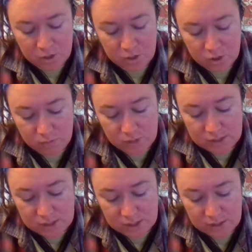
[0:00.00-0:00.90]
You
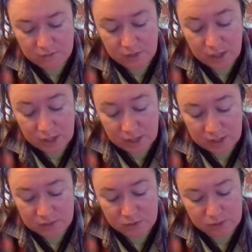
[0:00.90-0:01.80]
must give
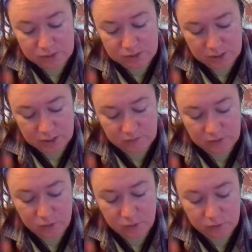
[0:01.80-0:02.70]
and receive
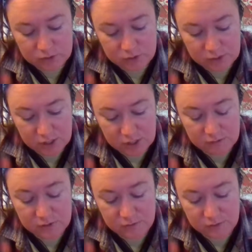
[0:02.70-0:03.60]
in order to love
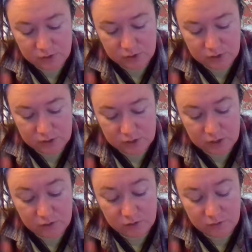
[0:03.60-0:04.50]
to flourish, in
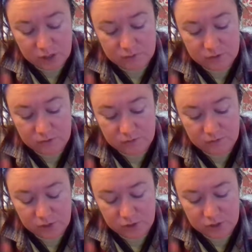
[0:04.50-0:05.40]
order for love to
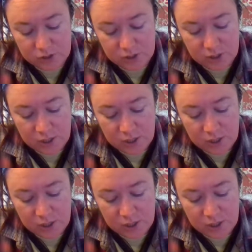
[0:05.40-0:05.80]
flourish